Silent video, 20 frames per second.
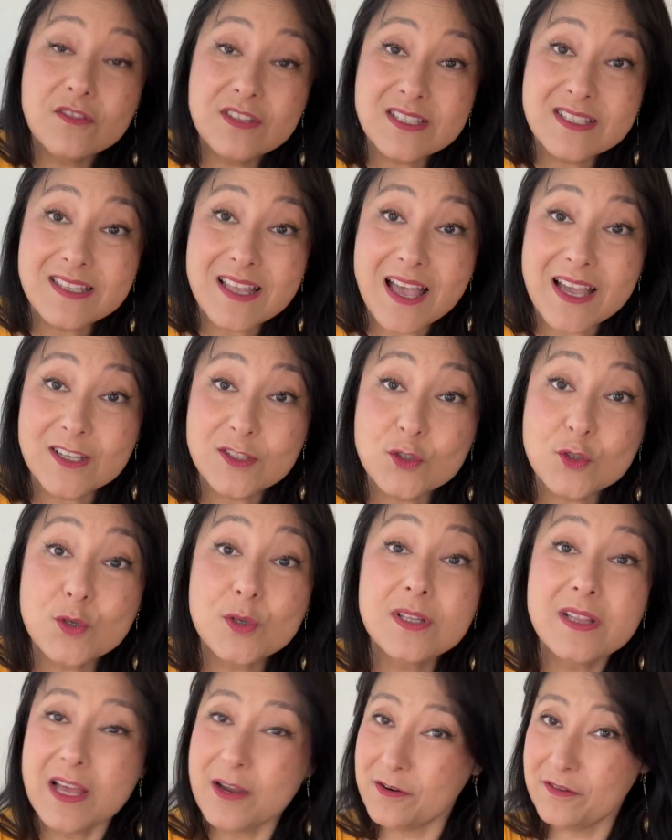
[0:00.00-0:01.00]
this deck to
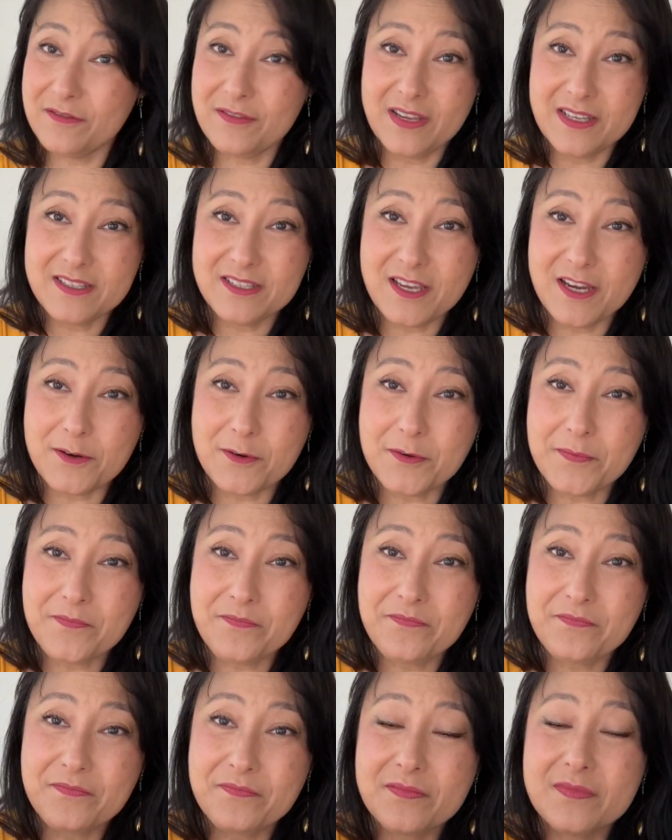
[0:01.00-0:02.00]
clarify tarot.
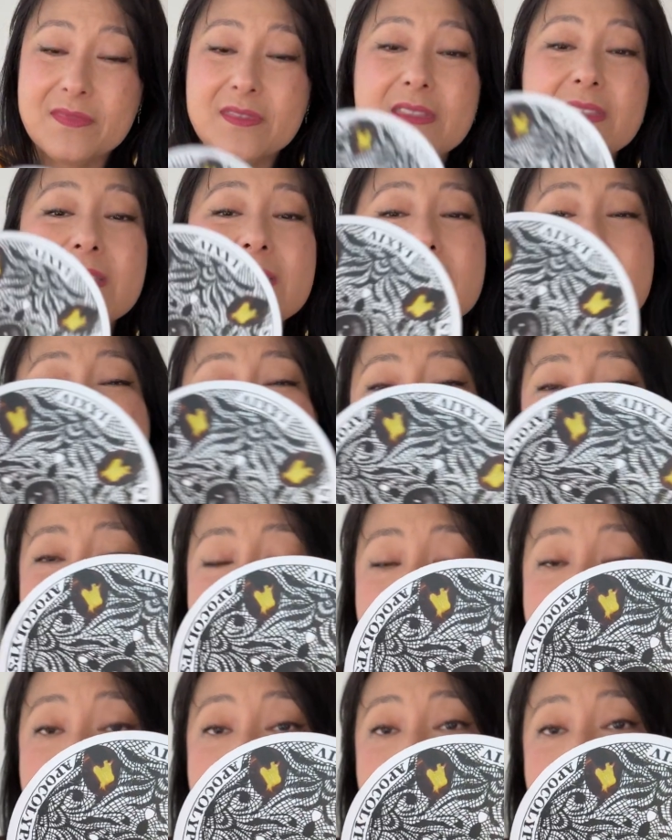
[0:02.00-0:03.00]
This is
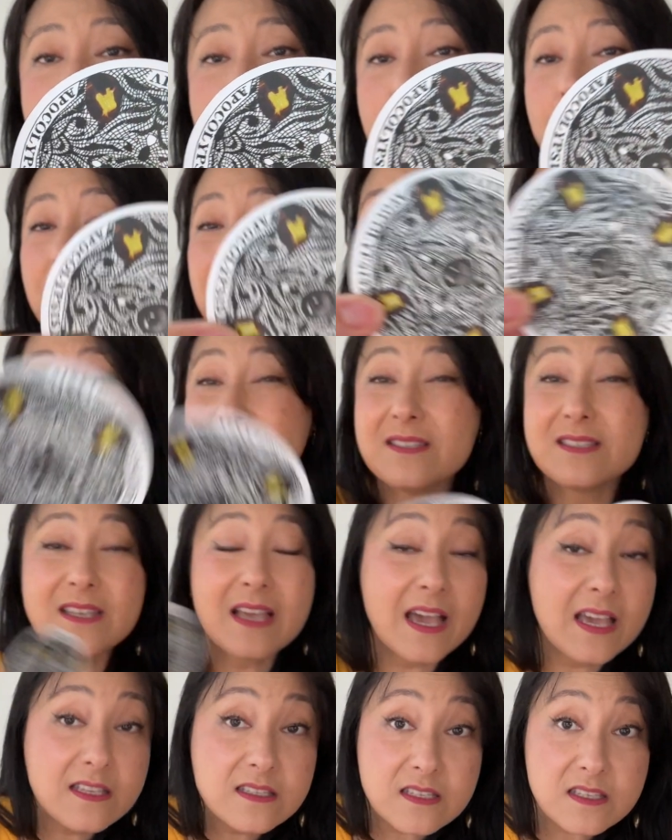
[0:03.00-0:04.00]
beautiful. Of course, the
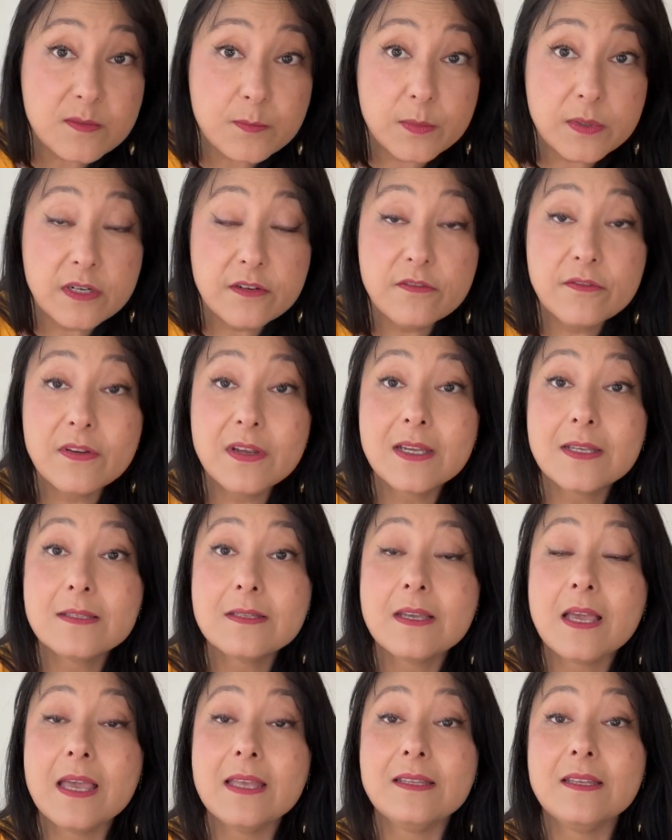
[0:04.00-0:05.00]
size is perfect
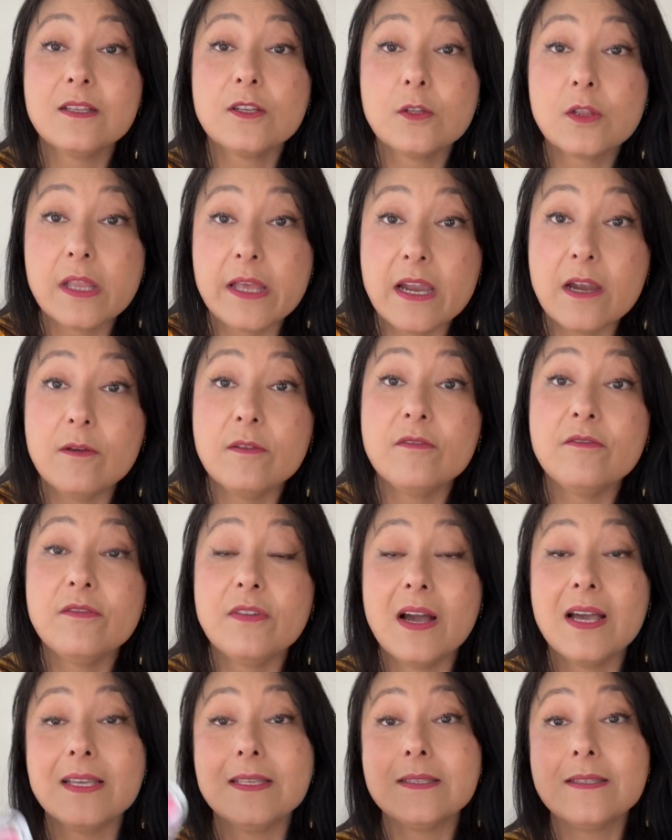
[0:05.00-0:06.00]
and it
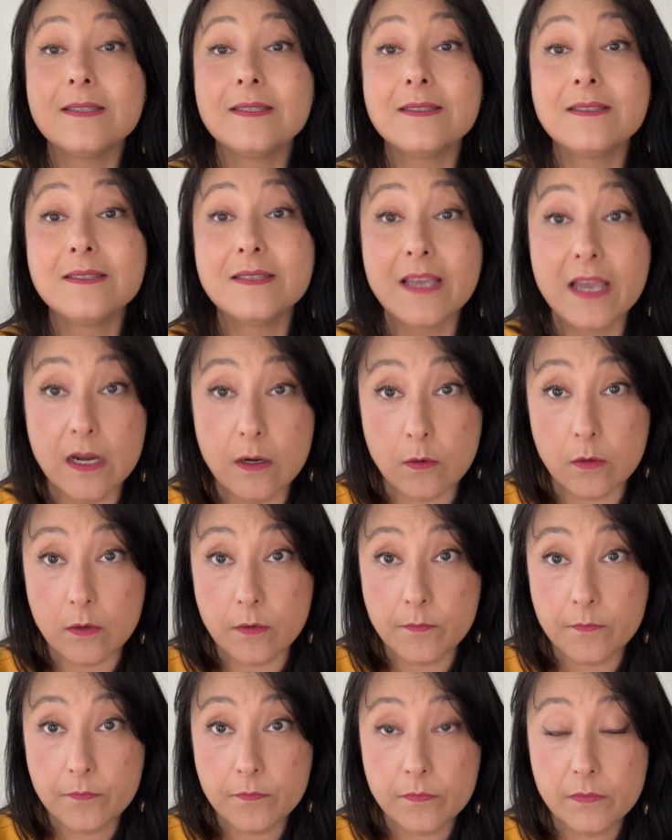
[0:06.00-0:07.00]
clarifies tarot
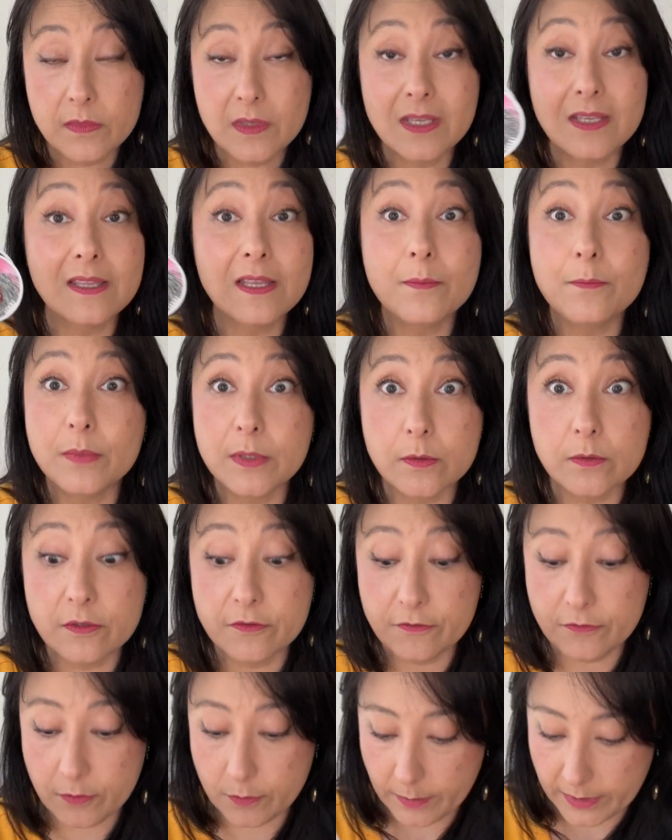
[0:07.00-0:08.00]
in a
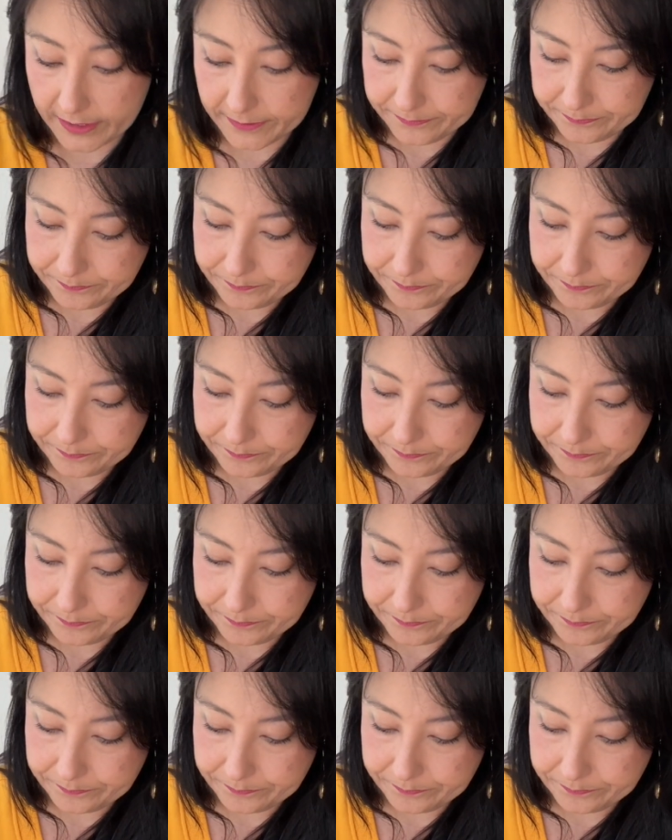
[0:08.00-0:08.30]
beautiful way.